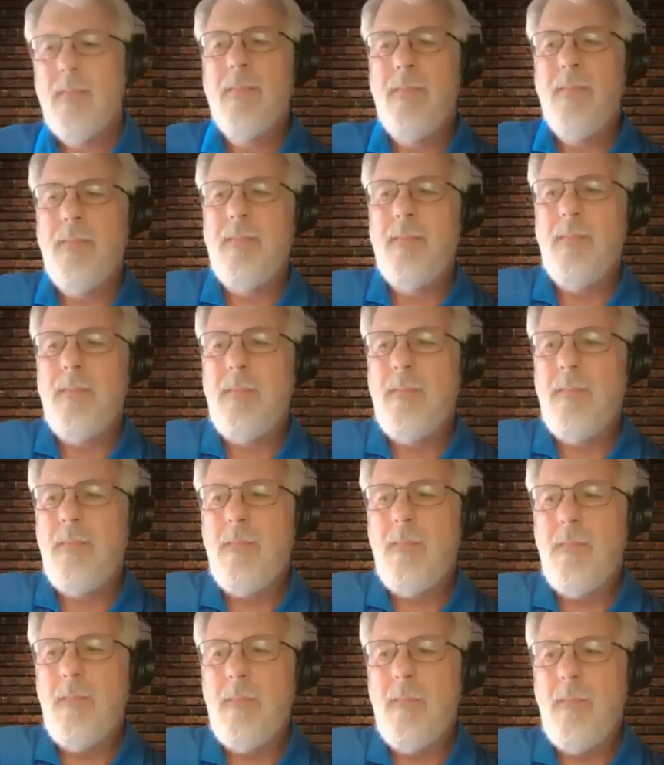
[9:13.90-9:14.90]

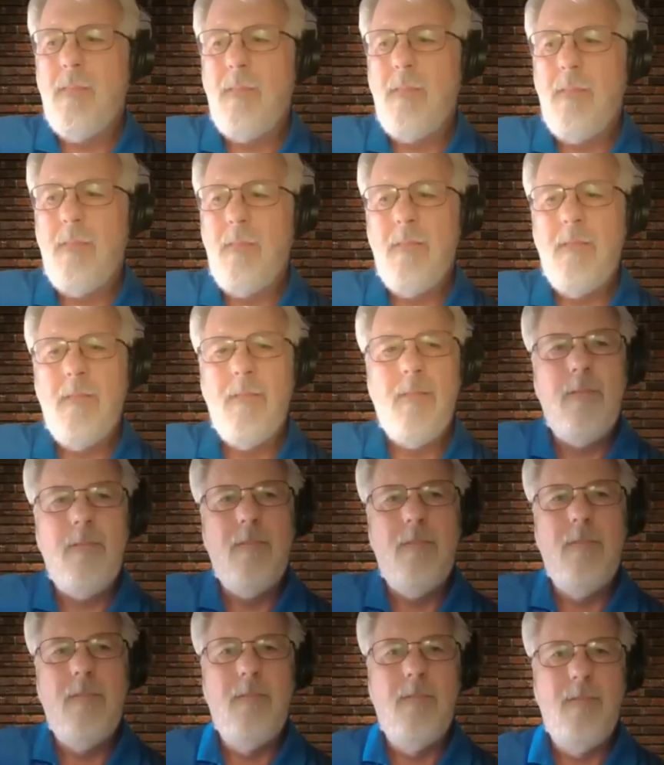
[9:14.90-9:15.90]

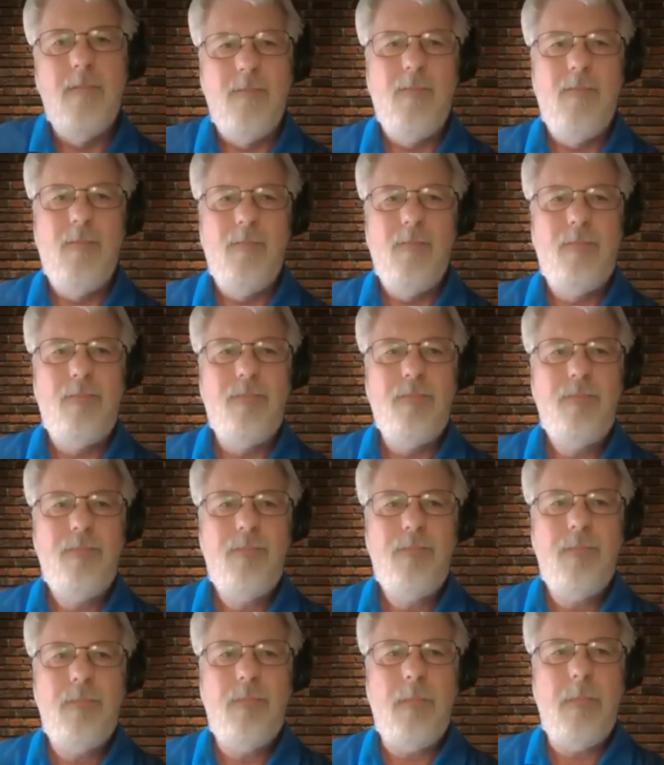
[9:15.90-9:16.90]

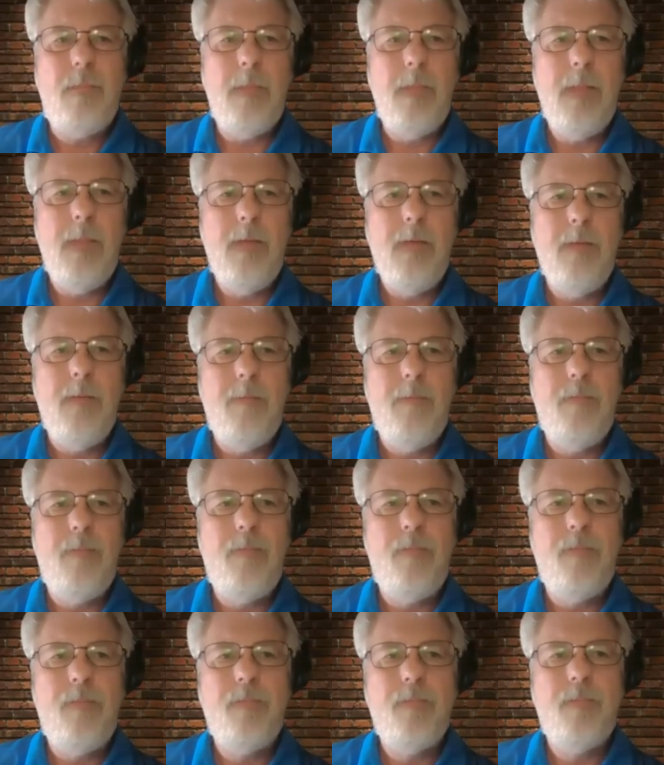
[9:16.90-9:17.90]

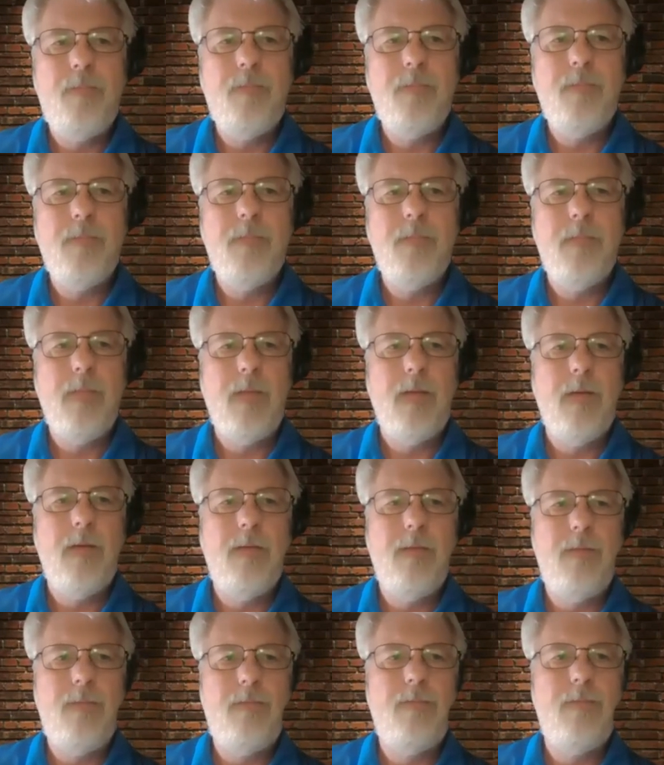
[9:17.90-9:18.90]

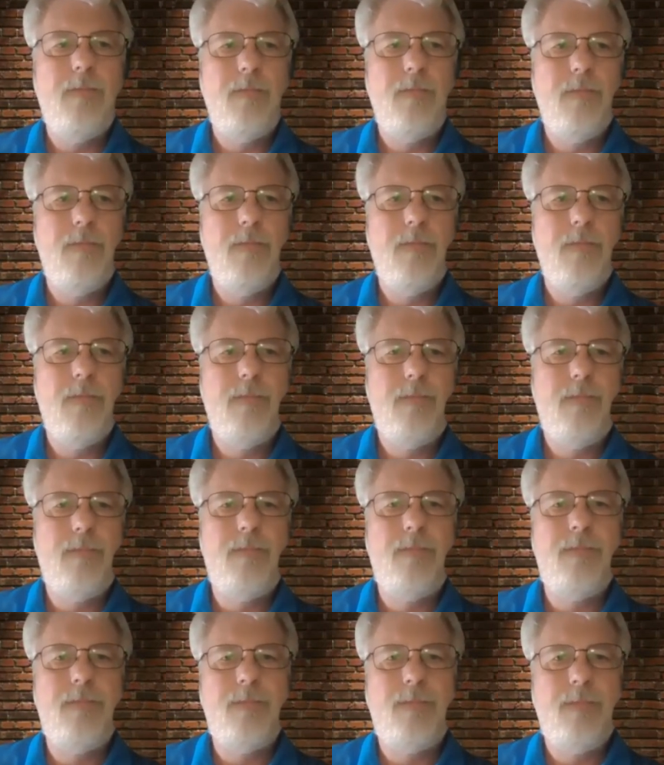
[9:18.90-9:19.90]

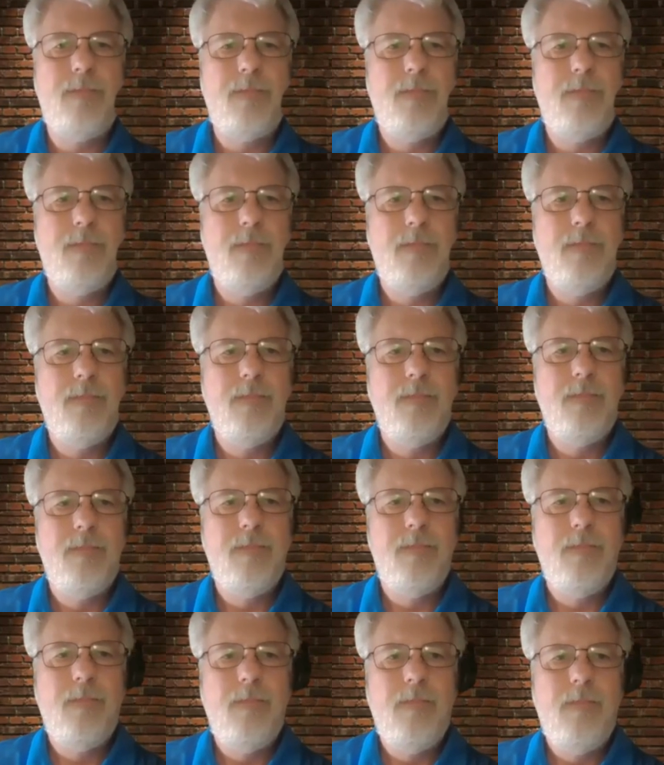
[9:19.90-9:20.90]

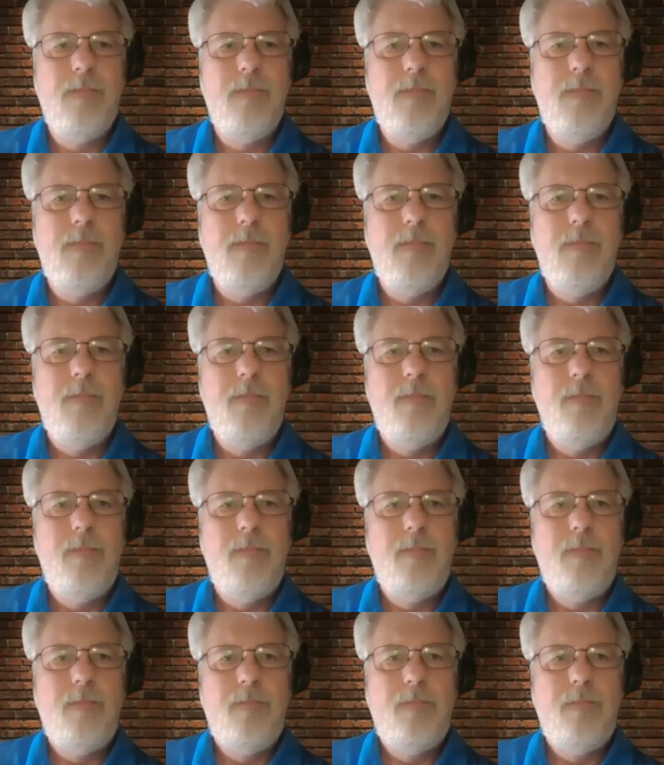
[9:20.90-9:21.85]
No words are spoken by the person on screen.